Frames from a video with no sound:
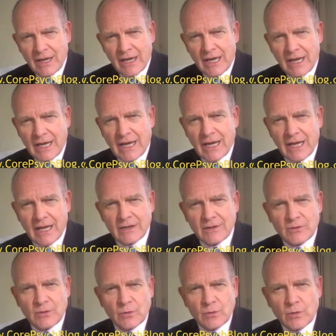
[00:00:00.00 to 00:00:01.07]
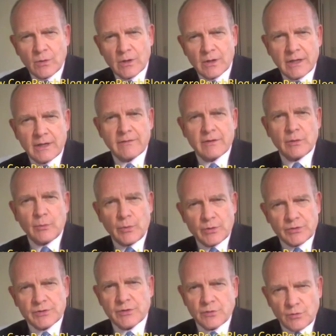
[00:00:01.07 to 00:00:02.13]
and you are giving the
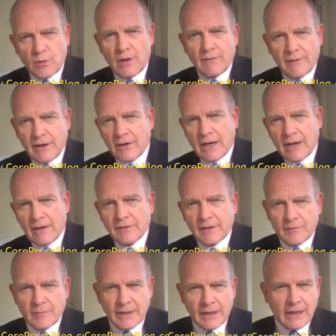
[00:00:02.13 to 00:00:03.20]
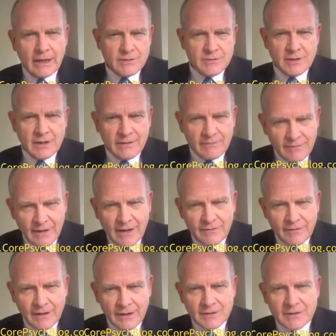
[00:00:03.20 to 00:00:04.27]
person a 12 hour half life medication like
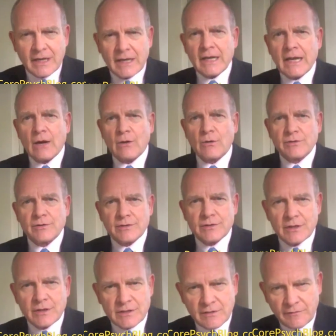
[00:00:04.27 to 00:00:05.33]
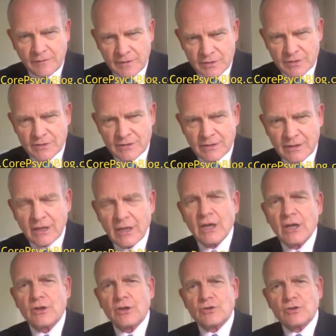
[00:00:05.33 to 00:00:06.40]
Vyvanse, eight hours is insufficient.
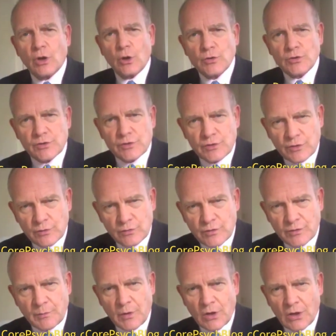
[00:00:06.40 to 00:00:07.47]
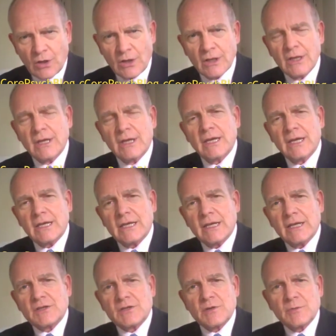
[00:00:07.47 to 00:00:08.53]
The dose is too small it
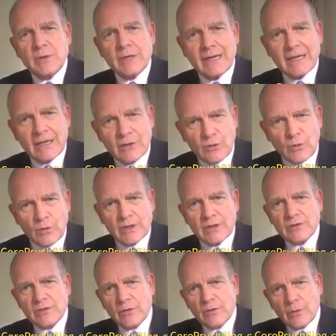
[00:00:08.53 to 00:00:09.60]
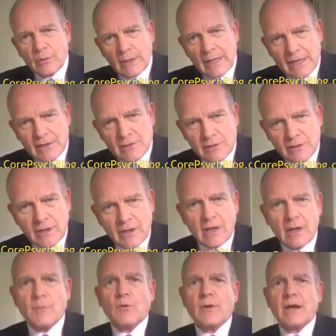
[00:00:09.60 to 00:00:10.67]
needs to be increased so that it'll actually
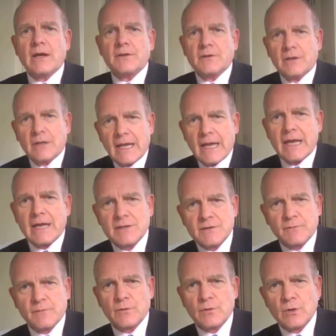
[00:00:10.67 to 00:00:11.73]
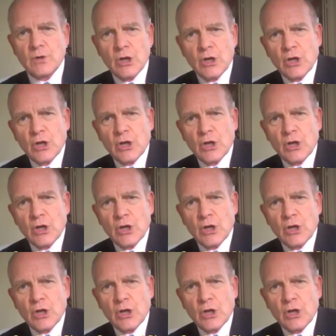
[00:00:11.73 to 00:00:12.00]
come around to last for